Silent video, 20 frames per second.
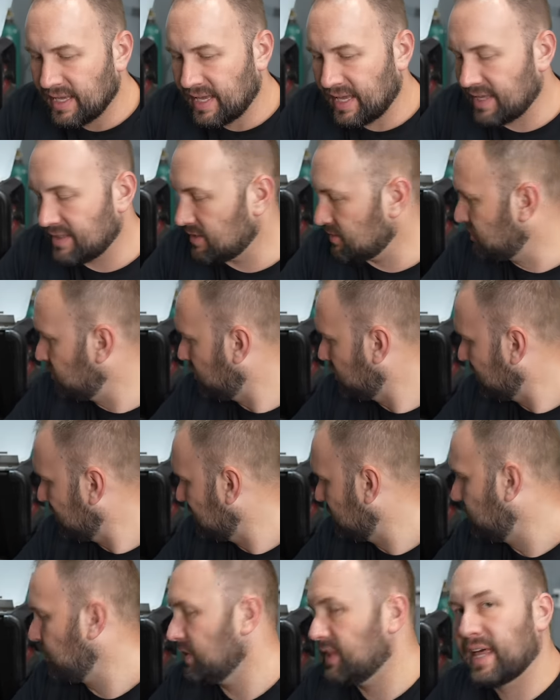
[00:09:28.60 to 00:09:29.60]
and there's no
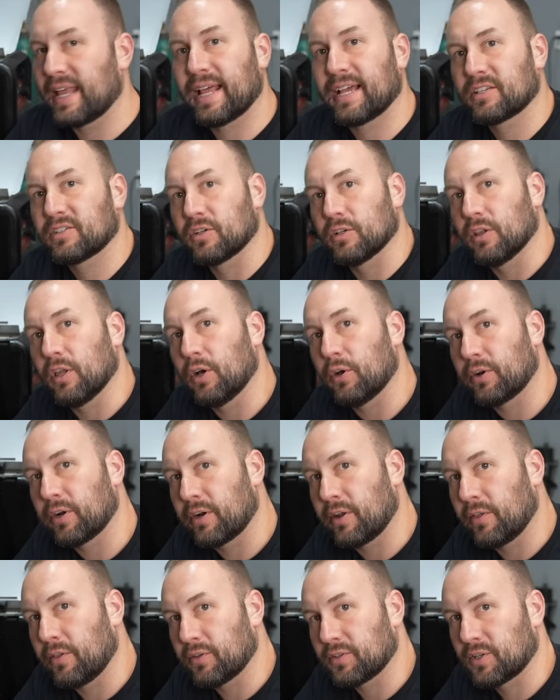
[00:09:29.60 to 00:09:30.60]
need to put that extra load
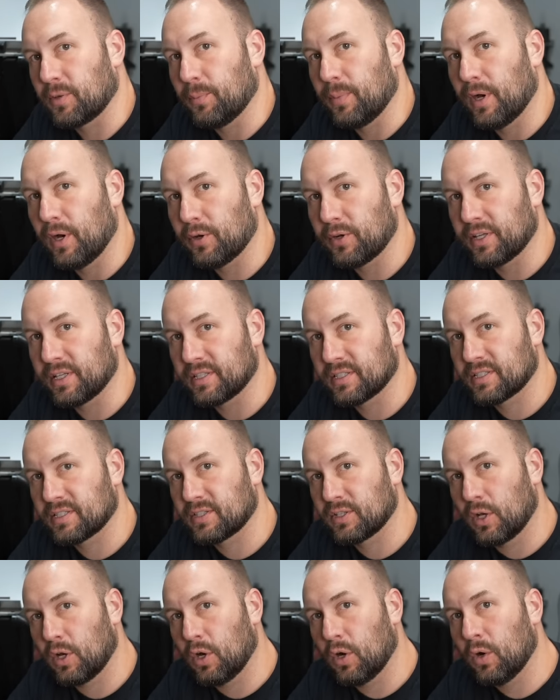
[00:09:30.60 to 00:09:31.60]
on all those components.
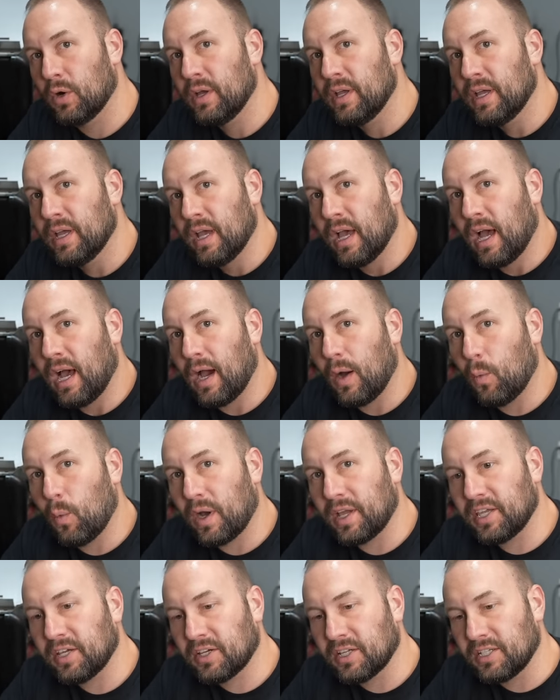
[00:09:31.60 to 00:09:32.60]
So uh,
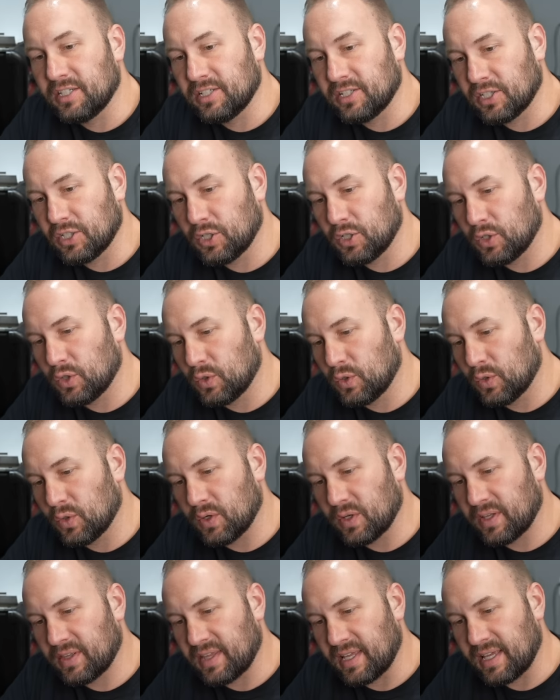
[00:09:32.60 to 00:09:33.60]
what you can
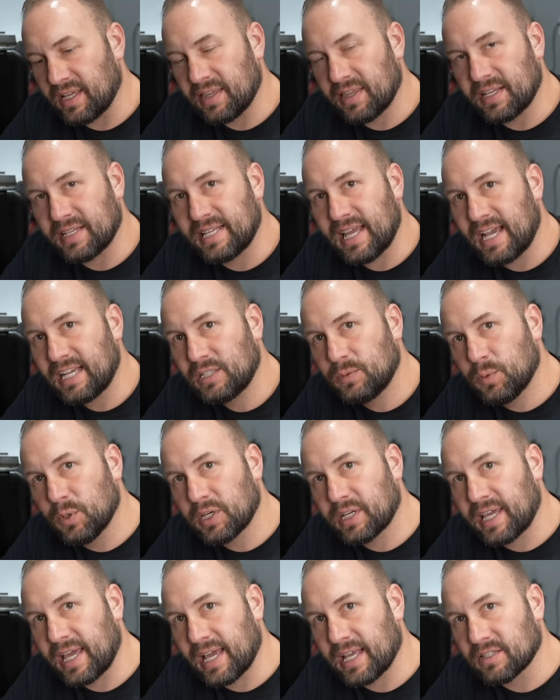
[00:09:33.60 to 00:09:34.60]
do, the, the
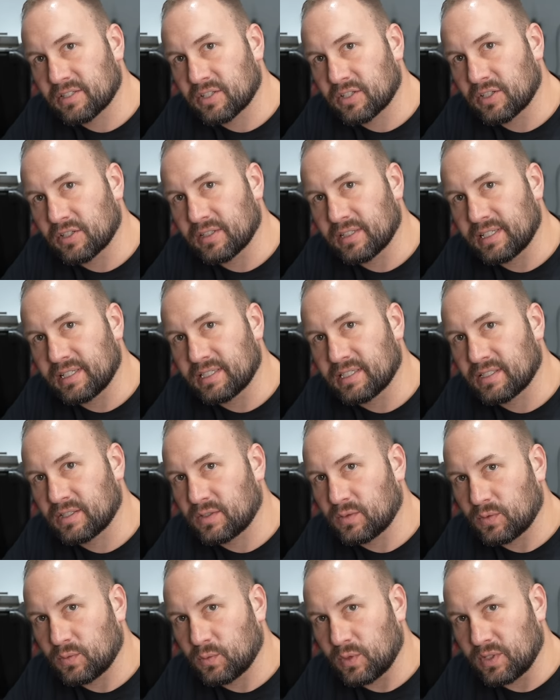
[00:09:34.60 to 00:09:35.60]
textbook answer, at
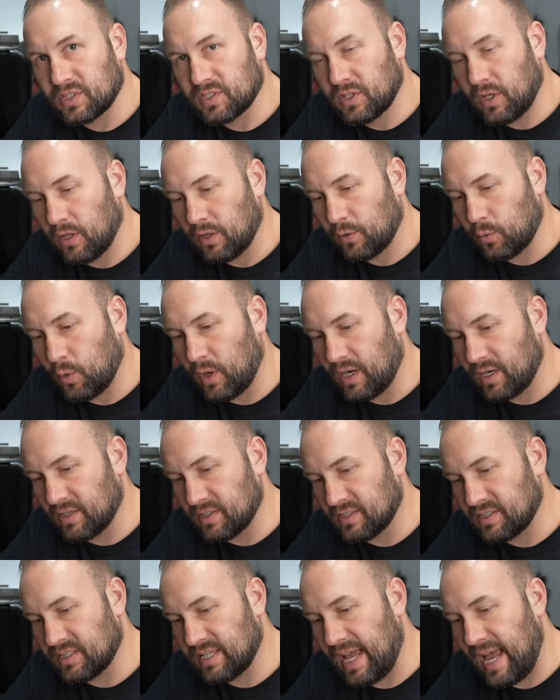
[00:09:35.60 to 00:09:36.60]
least with solid
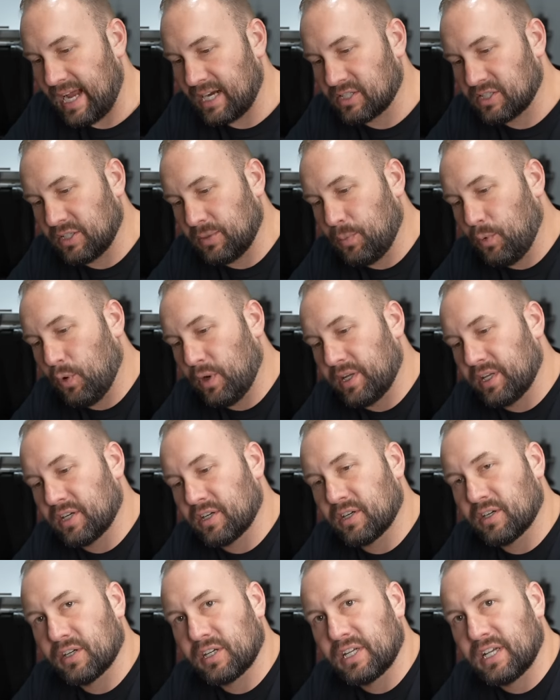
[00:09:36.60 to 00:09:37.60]
wires, to actually point
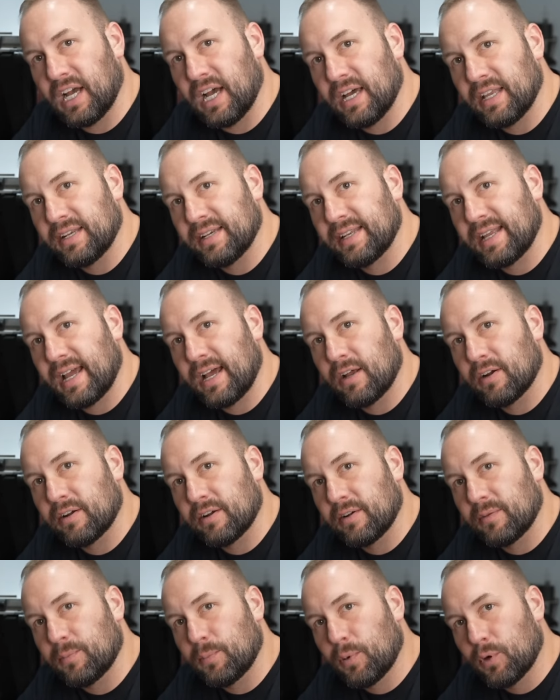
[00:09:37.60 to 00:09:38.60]
your gun
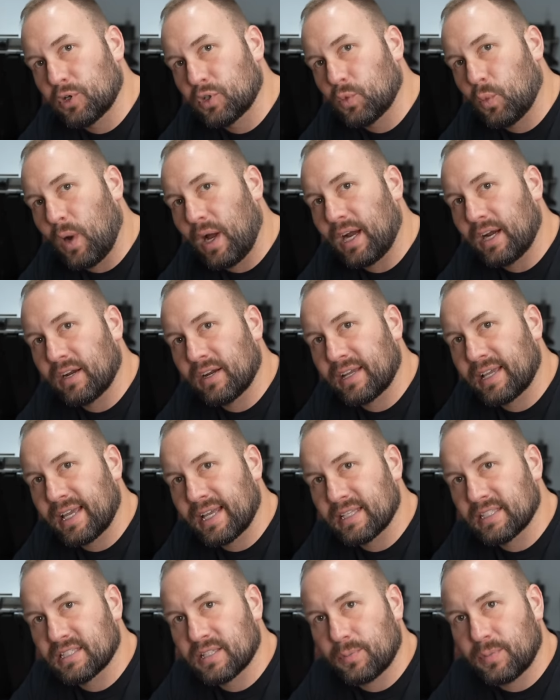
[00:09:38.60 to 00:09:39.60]
down, push wire
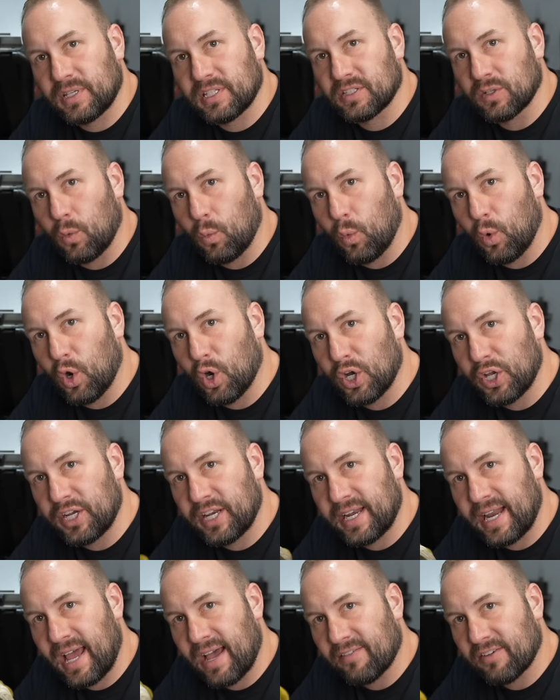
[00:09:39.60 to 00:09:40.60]
against a piece of wood
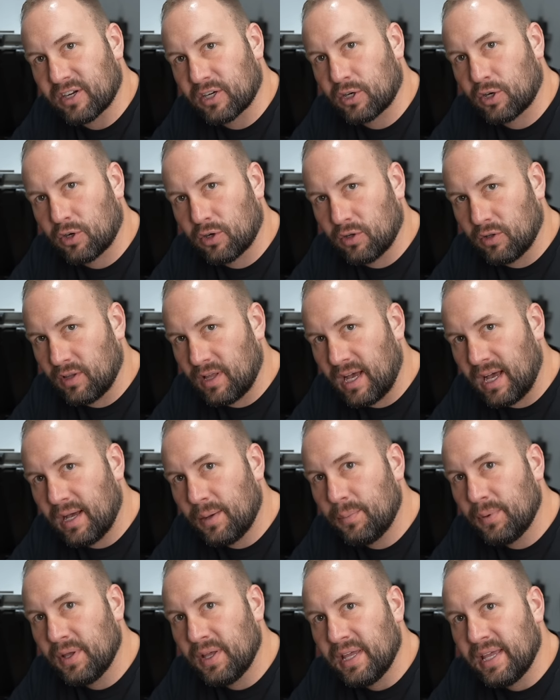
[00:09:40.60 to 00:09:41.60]
and have it curl
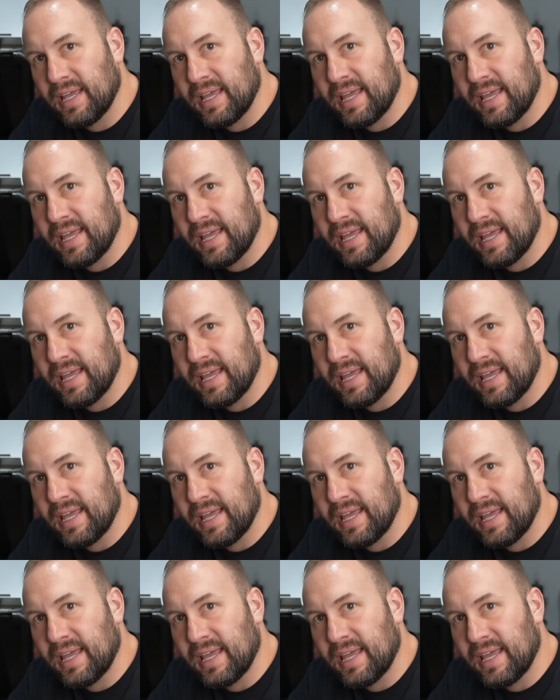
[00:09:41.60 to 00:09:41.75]
up